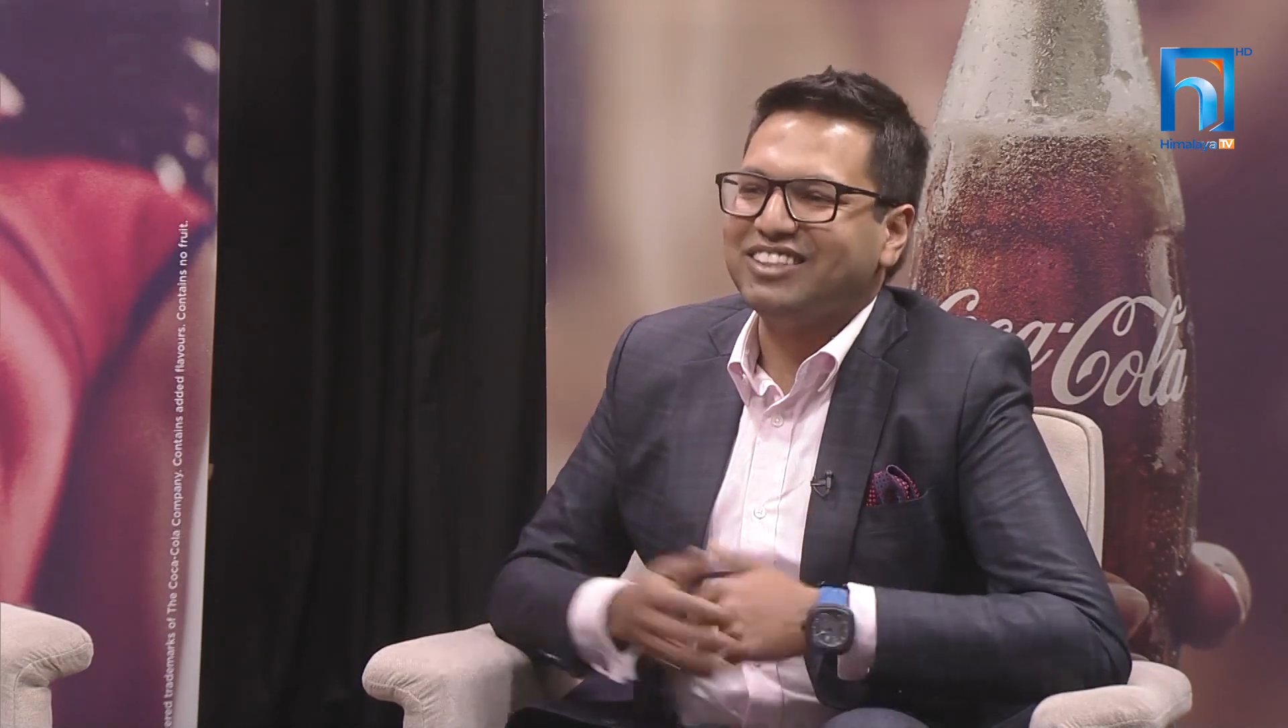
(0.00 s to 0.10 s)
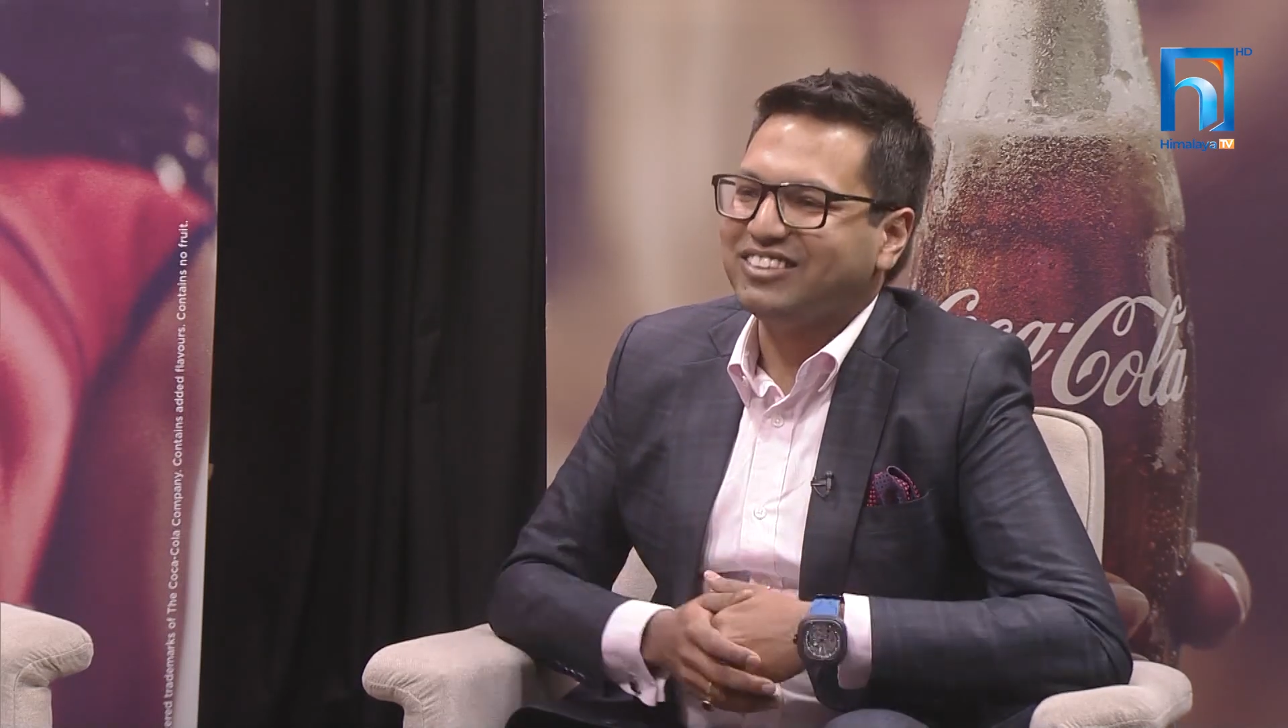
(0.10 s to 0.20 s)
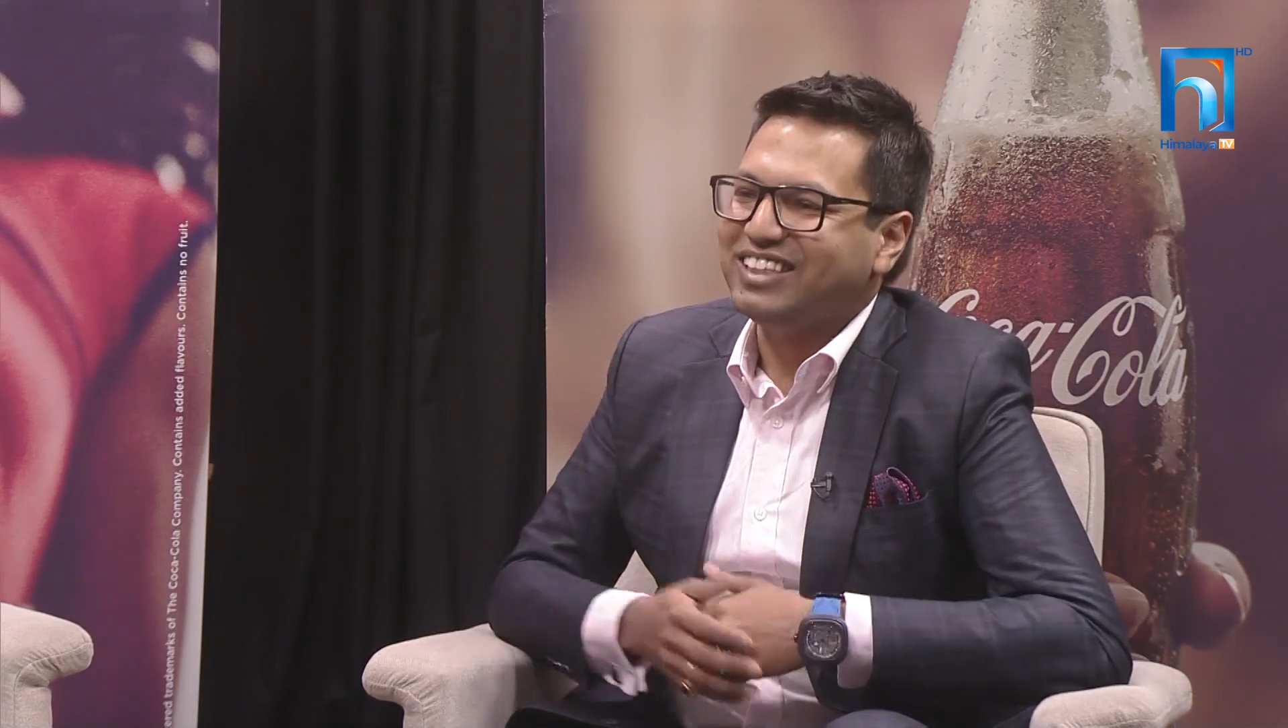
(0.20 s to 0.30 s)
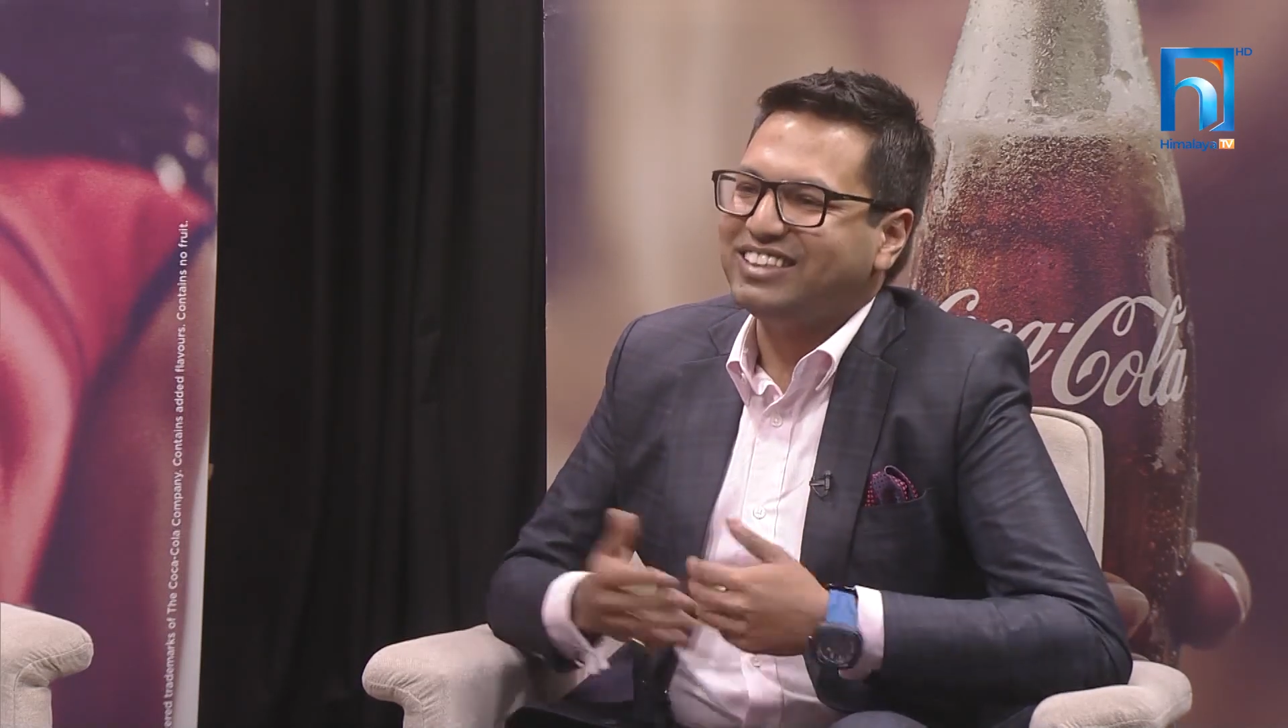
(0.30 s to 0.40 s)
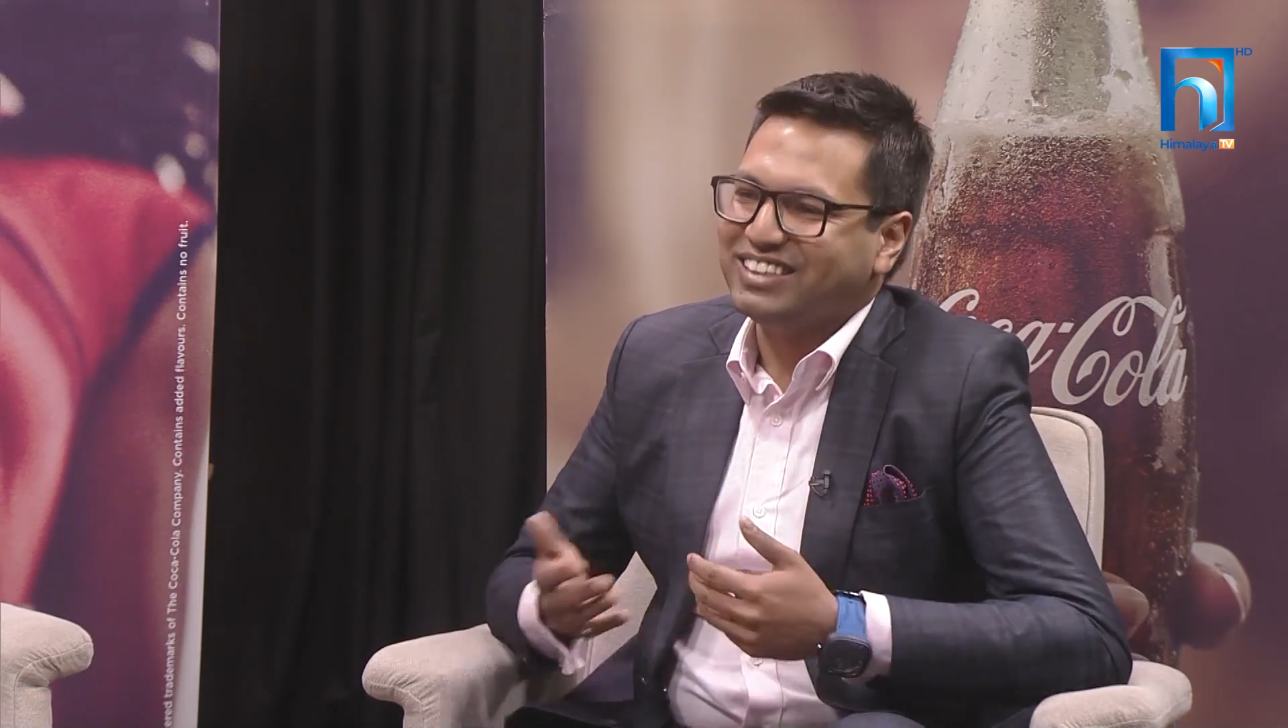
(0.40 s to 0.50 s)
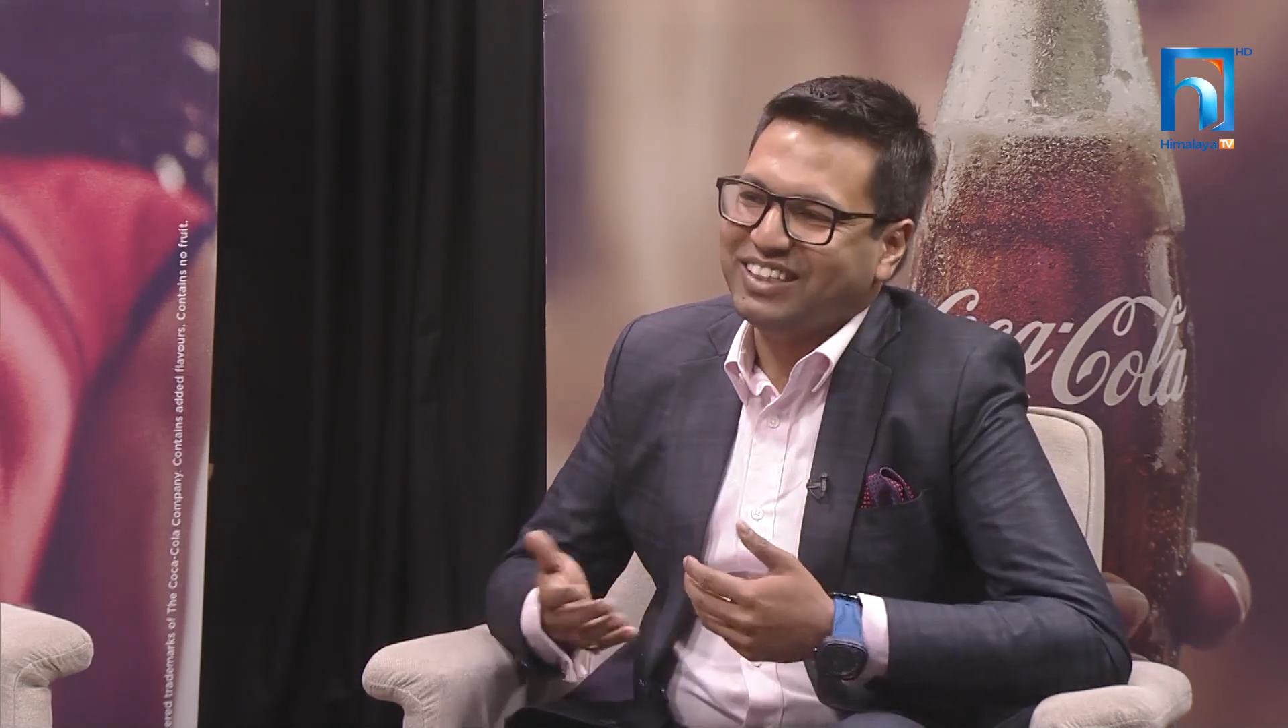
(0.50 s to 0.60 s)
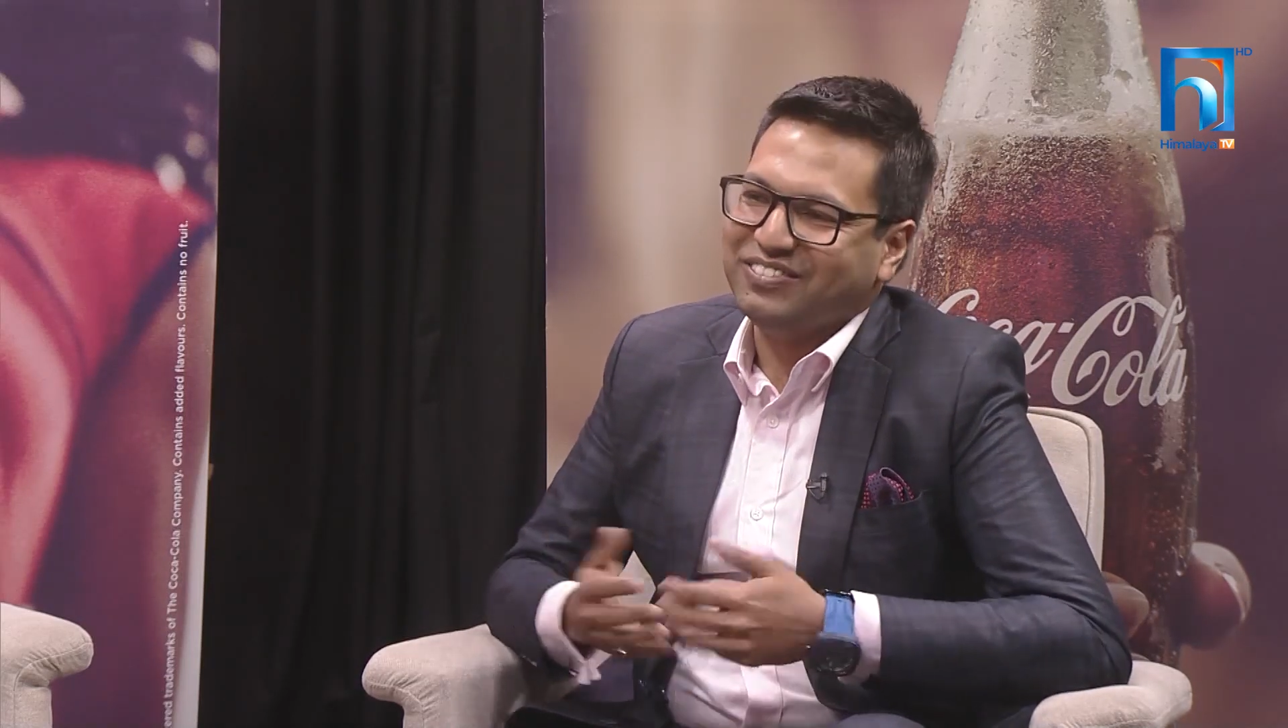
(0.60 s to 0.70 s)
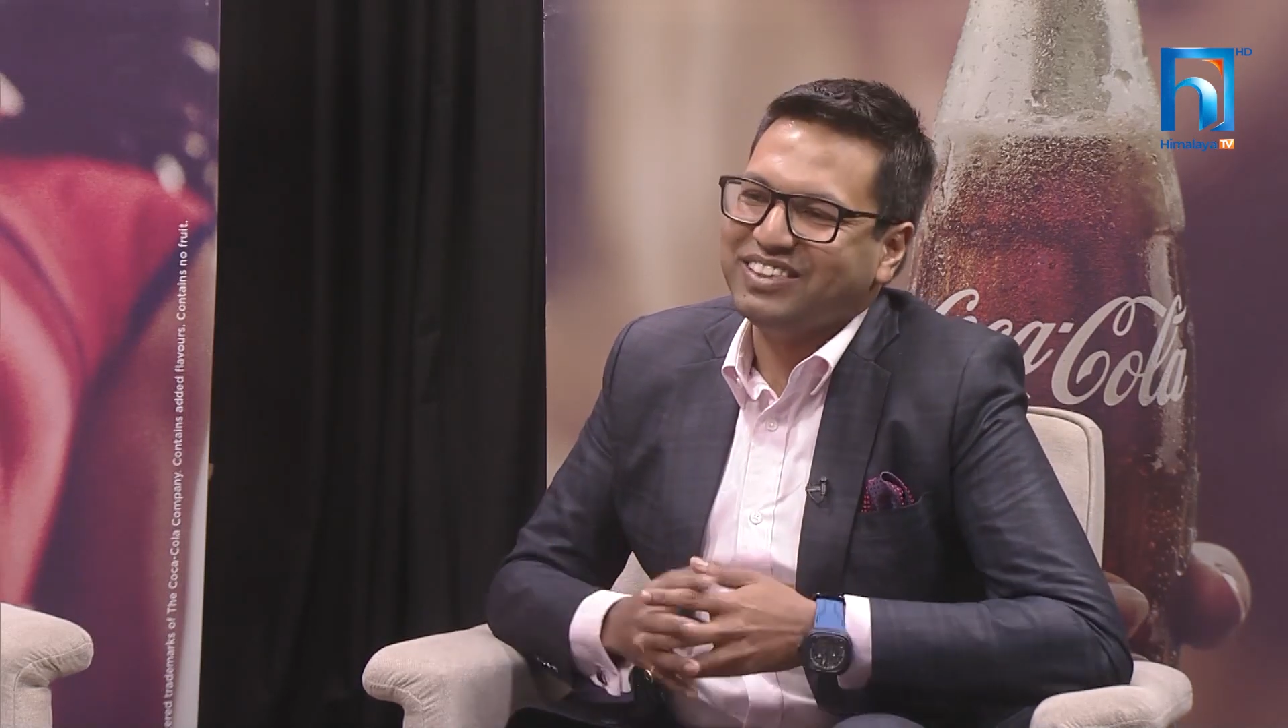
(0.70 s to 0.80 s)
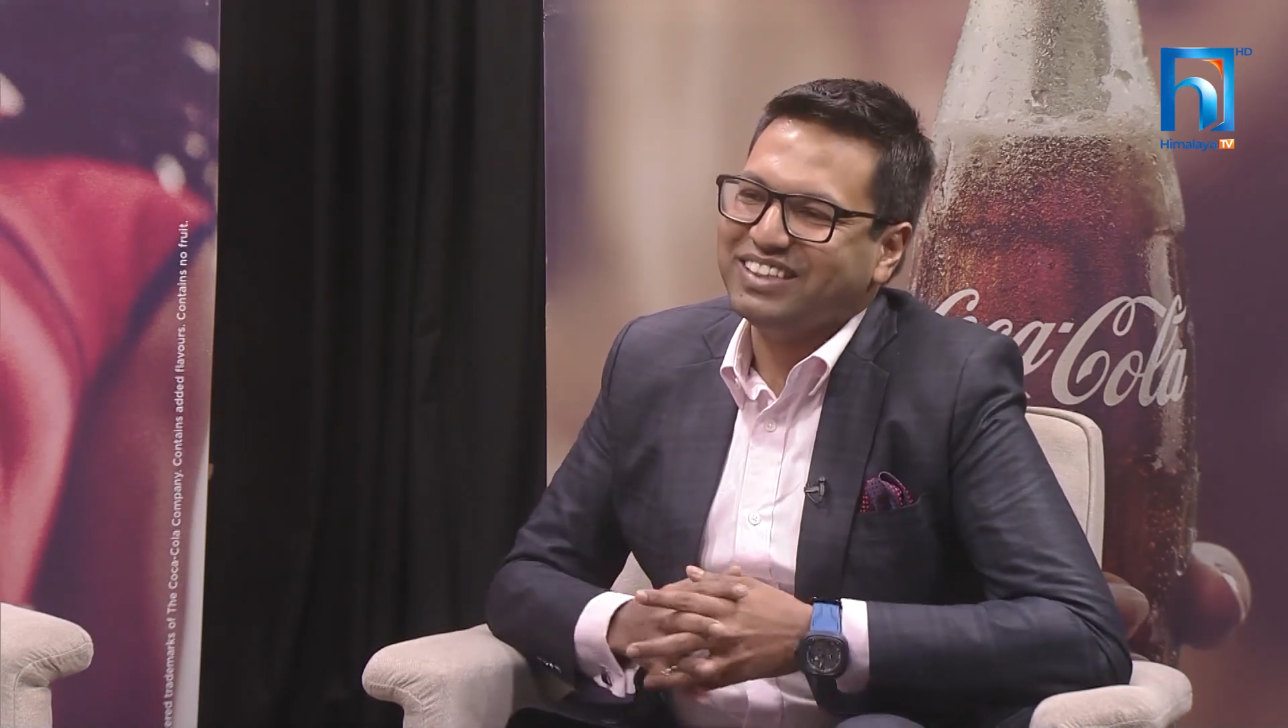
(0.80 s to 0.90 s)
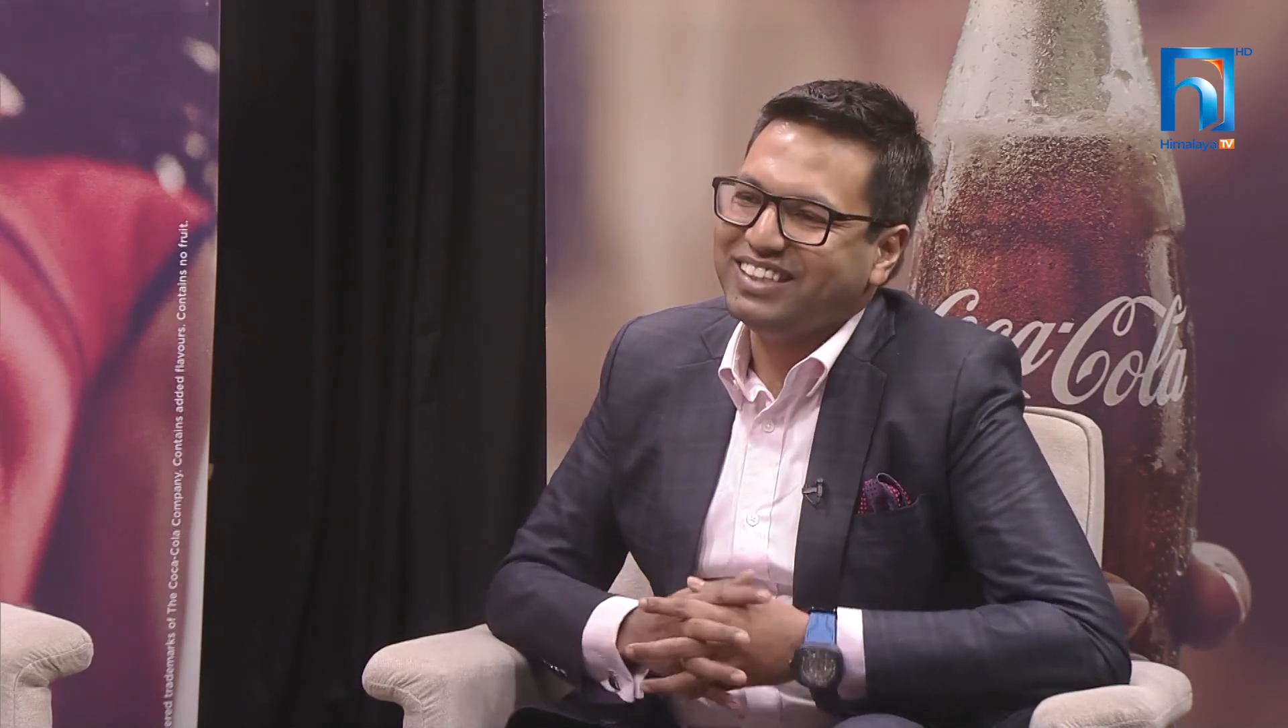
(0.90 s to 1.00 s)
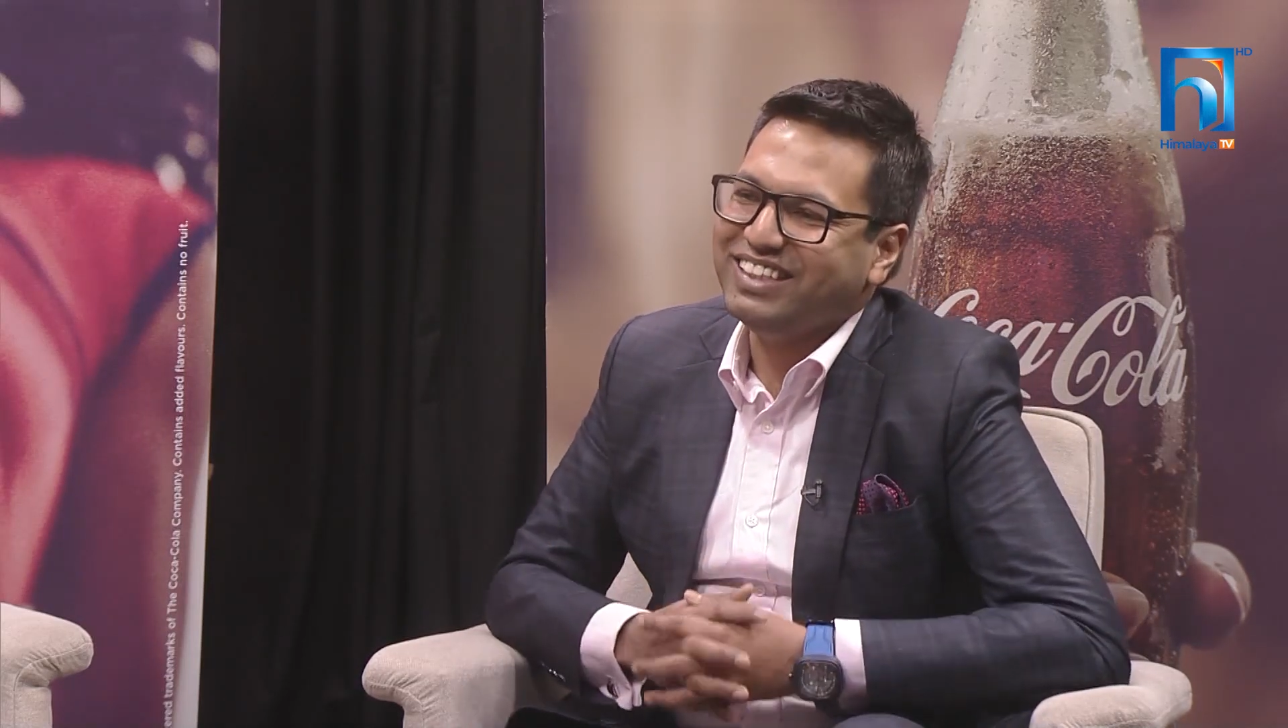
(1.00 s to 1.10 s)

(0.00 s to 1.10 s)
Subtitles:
so they just keep it.